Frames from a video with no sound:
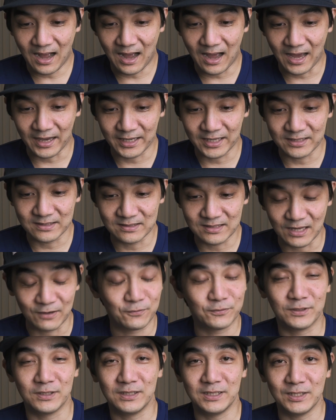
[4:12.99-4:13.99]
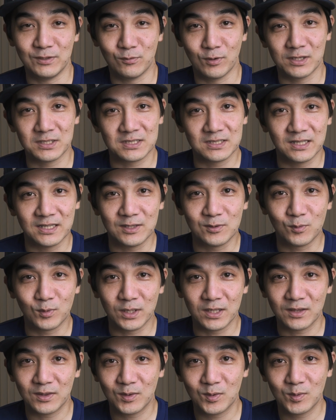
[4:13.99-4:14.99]
I can definitely resonate
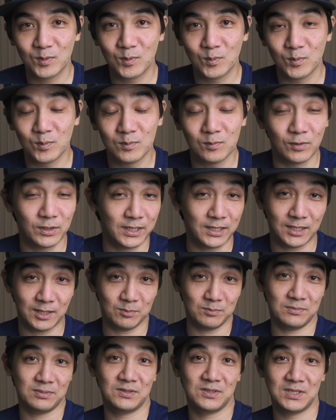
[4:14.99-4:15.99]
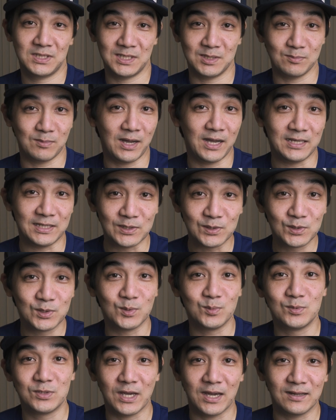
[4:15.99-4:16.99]
with when it comes to my
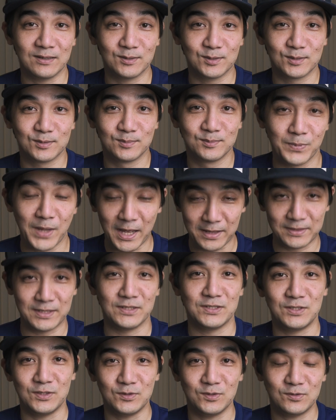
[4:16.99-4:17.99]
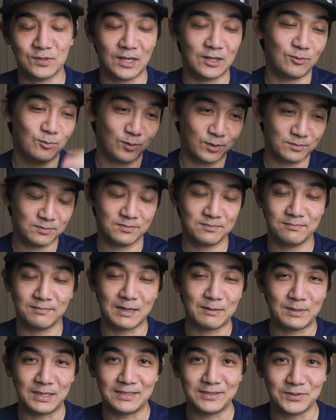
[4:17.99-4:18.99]
YouTube channel. Not this YouTube channel, but
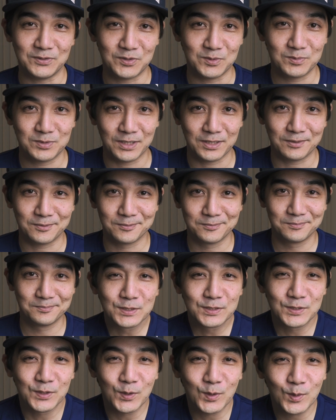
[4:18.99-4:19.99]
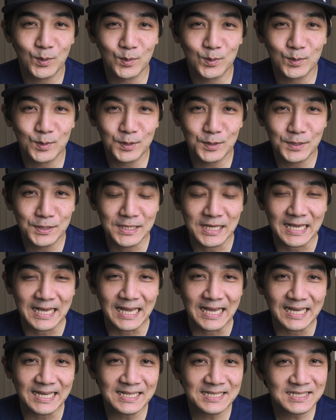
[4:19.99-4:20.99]
my main YouTube channel. So the
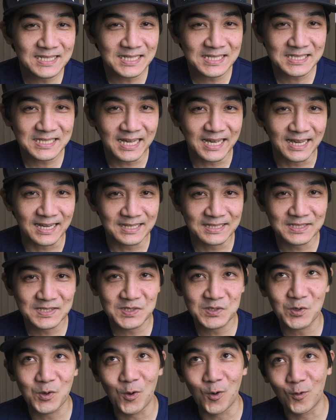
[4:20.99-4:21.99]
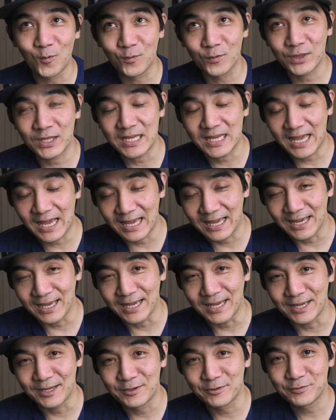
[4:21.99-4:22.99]
A6X over the
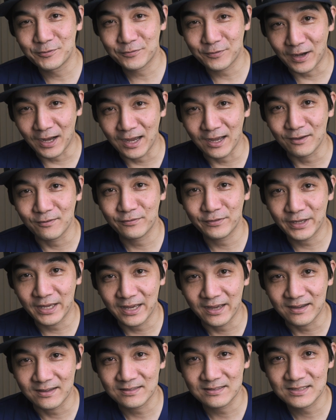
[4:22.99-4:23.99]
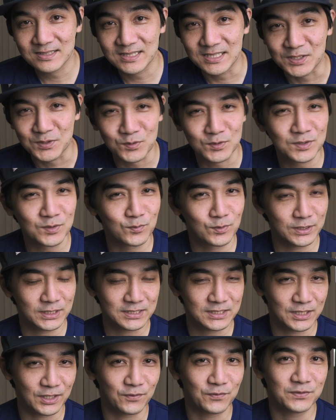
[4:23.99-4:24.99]
A5X. This was a
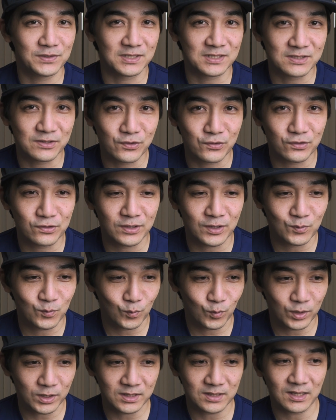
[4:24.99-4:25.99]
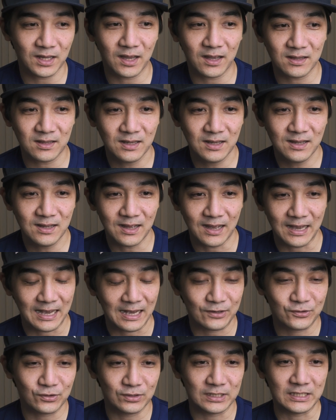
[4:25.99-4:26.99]
really tough decision, and one that I
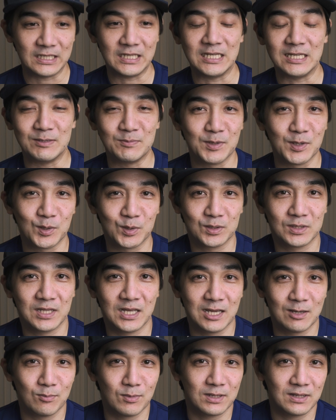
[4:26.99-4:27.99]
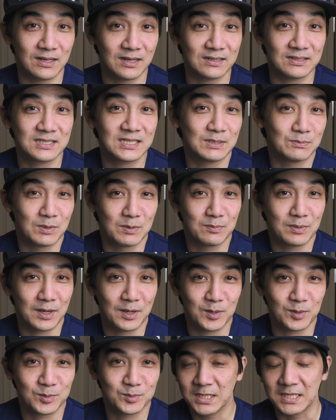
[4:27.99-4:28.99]
actually emailed them and asked them
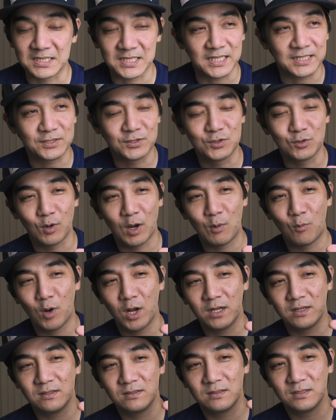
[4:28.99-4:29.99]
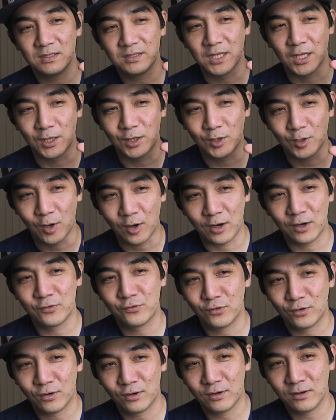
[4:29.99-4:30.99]
about. It's like, do I want the
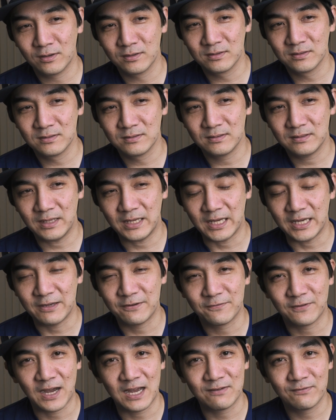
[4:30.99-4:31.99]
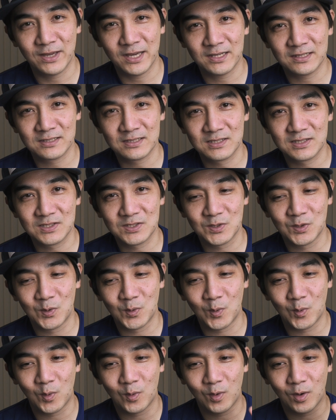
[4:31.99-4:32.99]
larger A5X
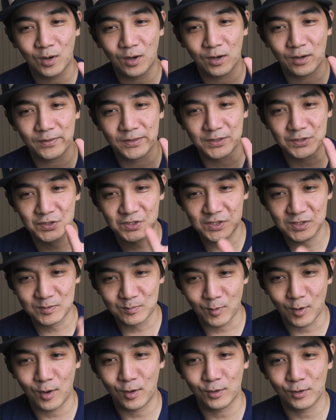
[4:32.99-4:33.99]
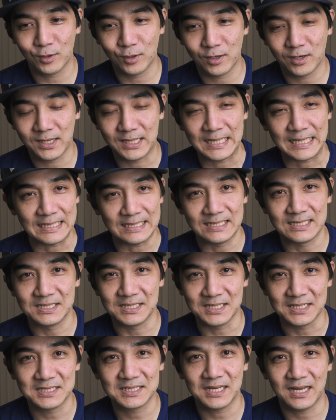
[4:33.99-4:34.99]
or the smaller
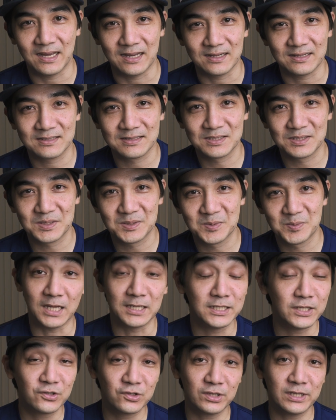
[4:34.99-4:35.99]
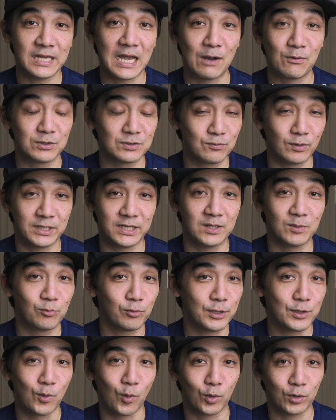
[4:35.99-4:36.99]
A6X? Initially, I was ready to
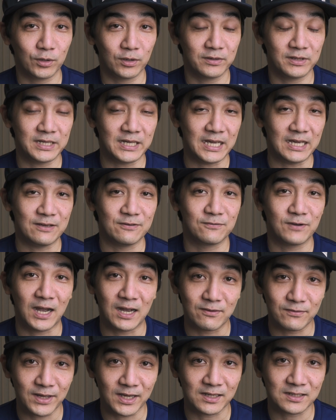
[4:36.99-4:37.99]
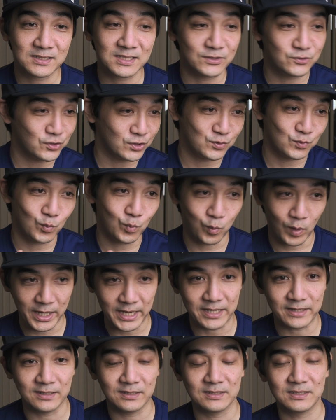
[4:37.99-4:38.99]
pre-order the A5X and just
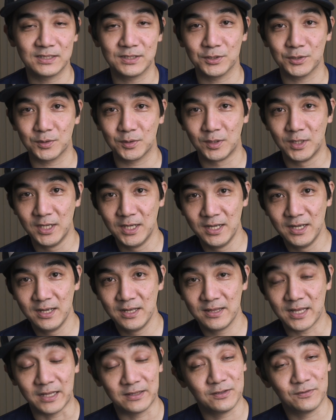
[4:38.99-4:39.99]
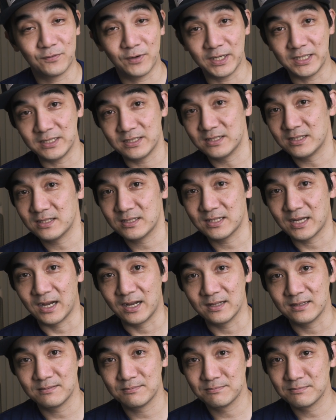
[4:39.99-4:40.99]
wait until that device
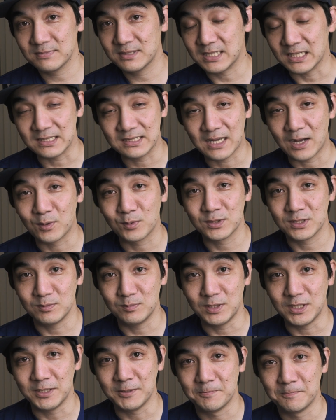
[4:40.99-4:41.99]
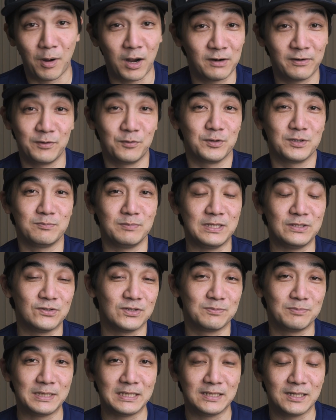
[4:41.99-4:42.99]
got sent out to me. Part of it was me
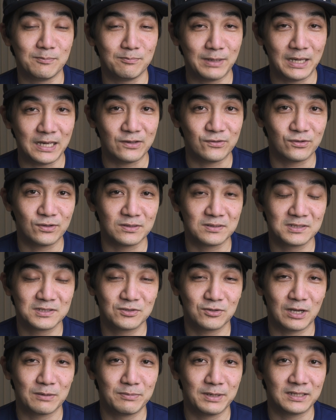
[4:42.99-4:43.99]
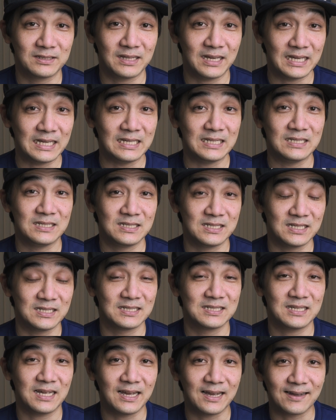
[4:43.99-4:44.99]
just being impatient, so I picked the
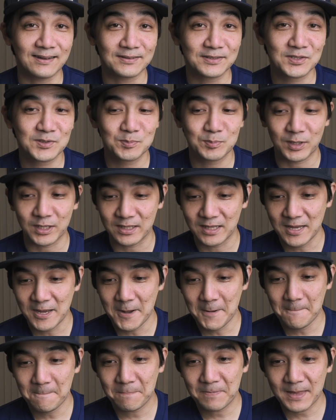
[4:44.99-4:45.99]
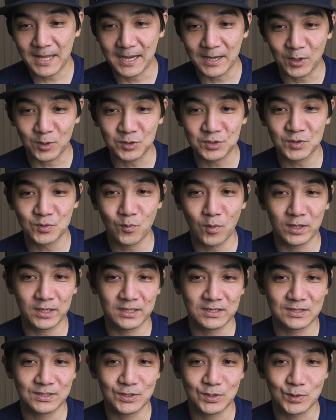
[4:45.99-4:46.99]
A6X, but I also
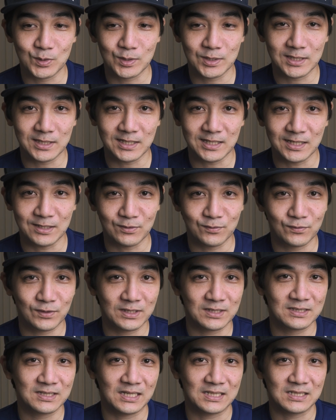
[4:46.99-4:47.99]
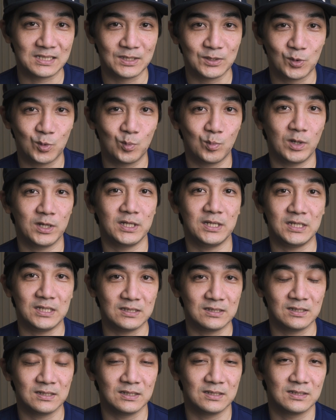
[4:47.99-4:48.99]
wanted to invest as little money
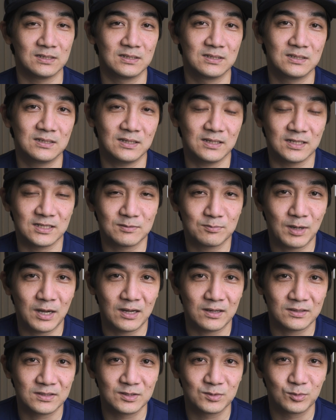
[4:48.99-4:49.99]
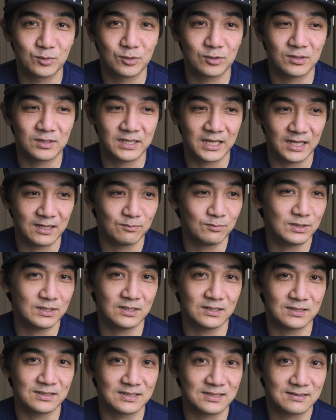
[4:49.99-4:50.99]
into this as possible, again,
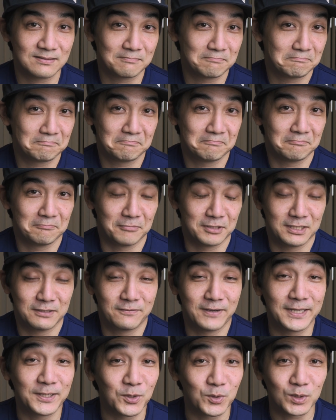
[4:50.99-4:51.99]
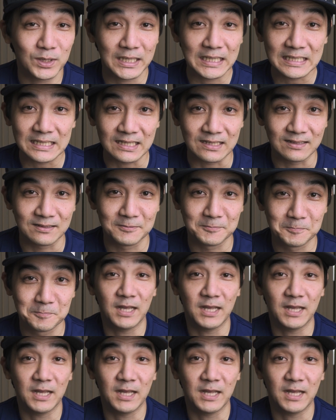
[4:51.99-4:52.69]
because what if I don't like it?